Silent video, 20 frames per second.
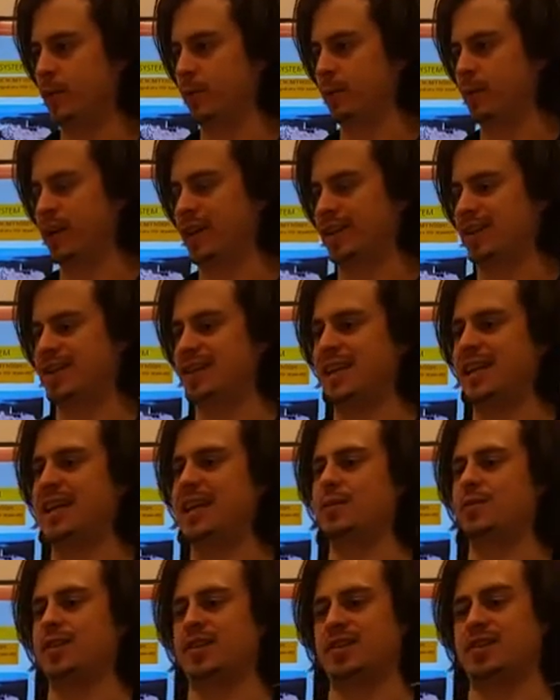And we're going to see
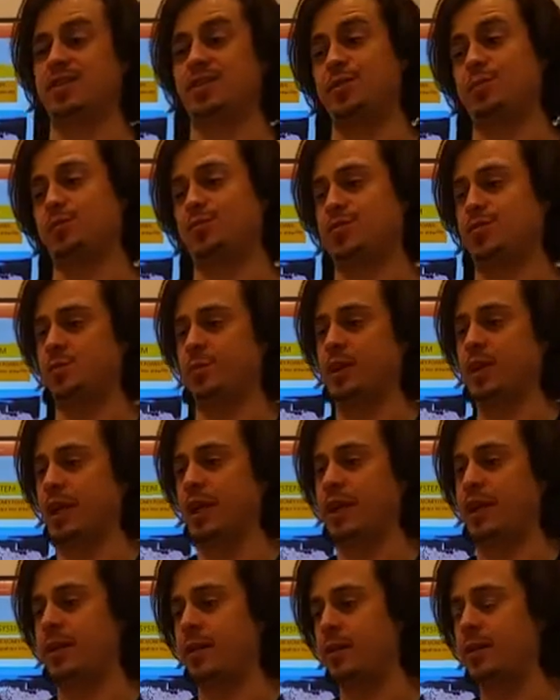how this usury
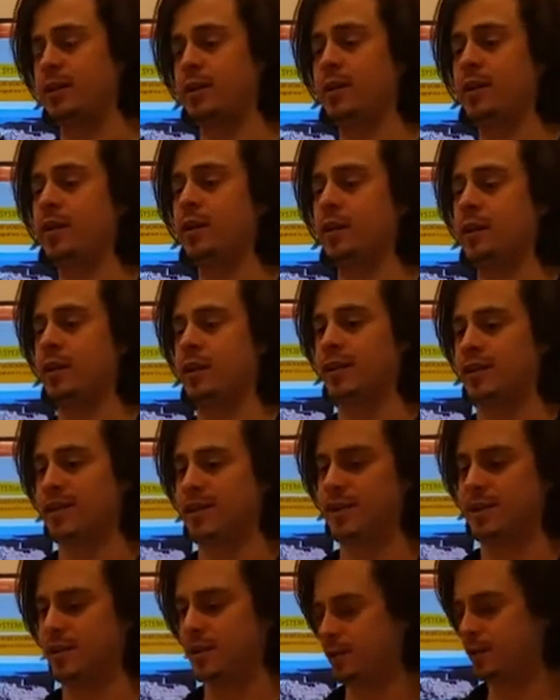error
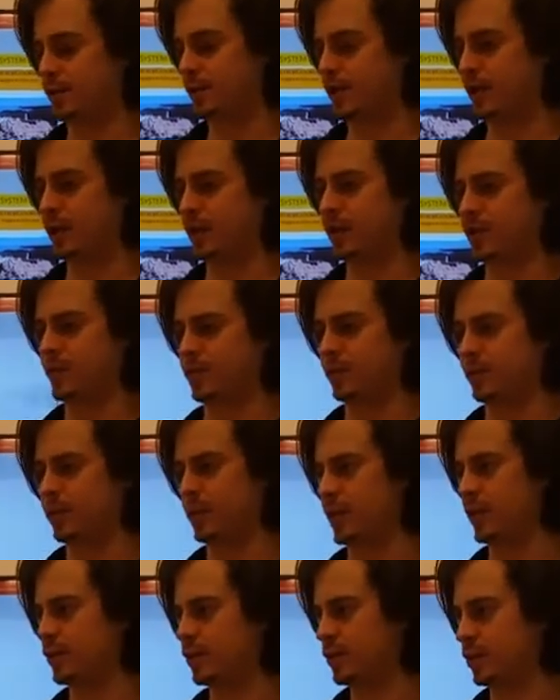continued into
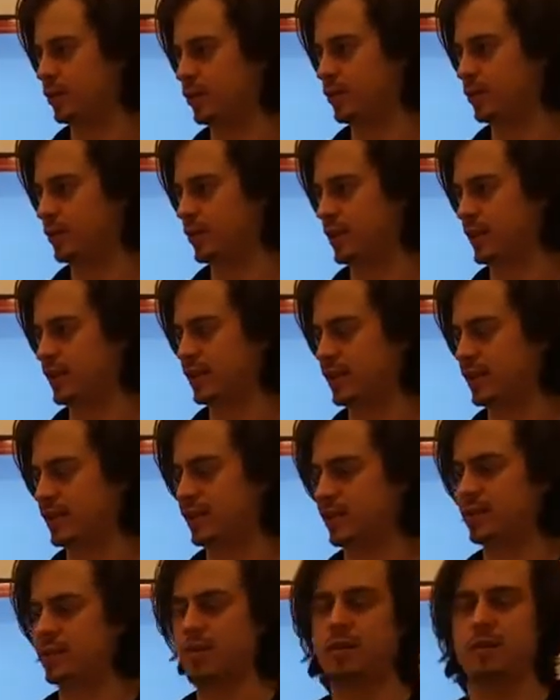ancient
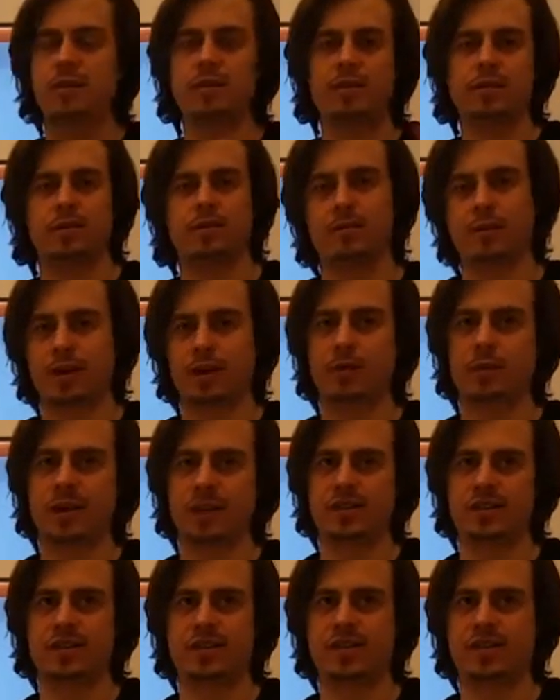Greece. Are there any
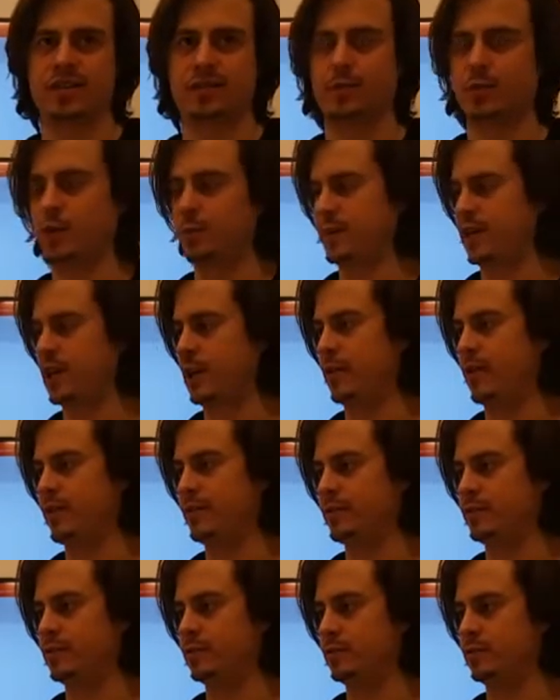questions at the moment,
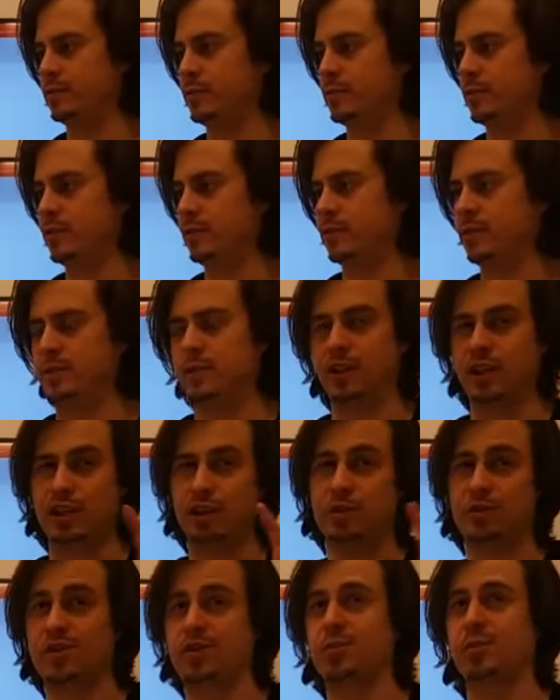however? The
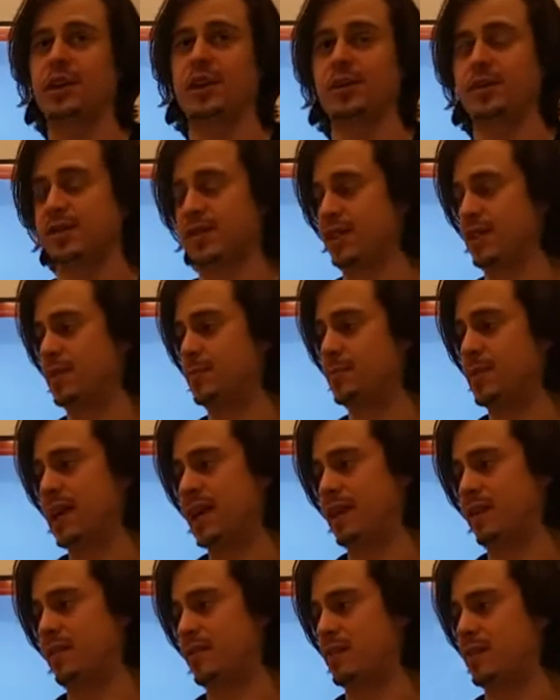usury error is like the
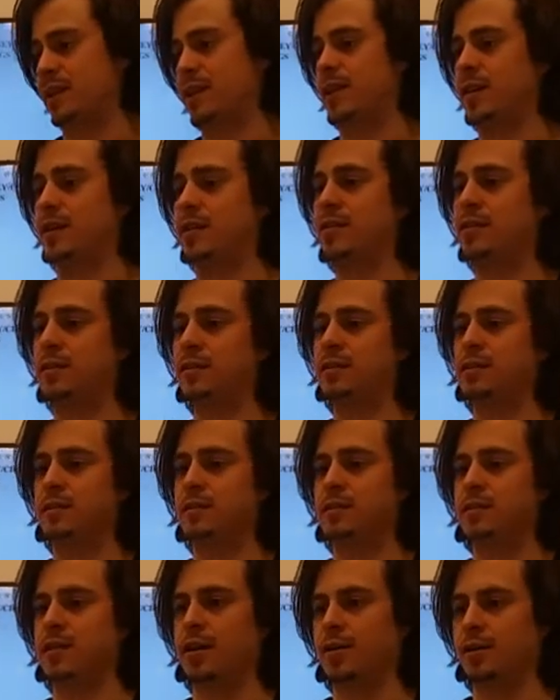main thing
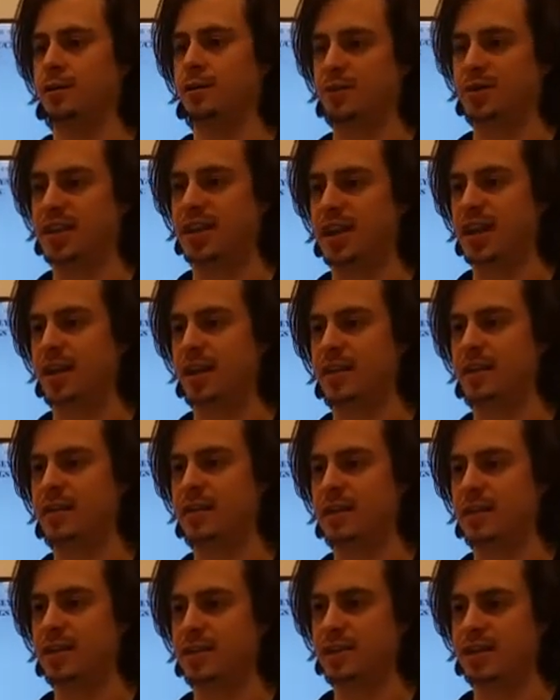to
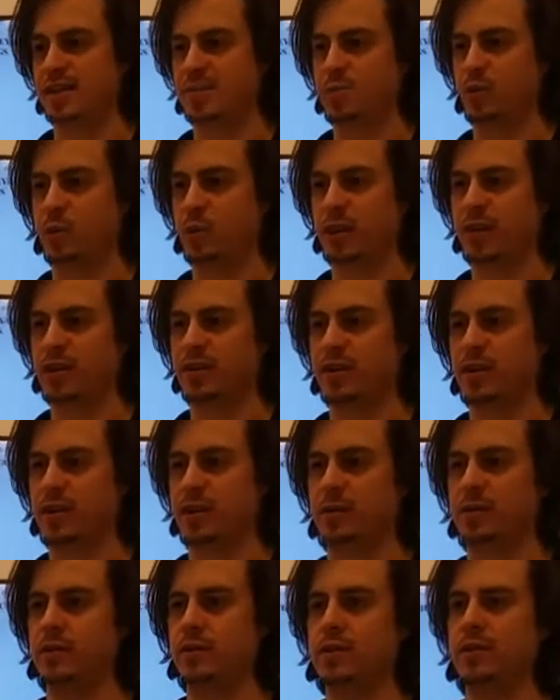understand at this point,
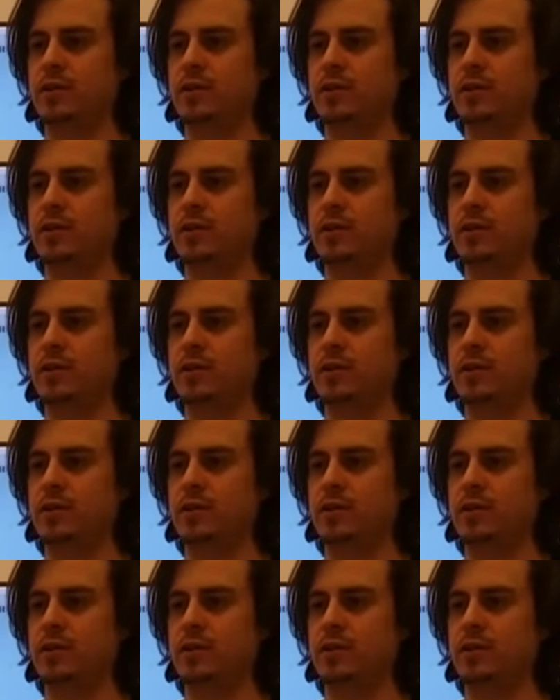though.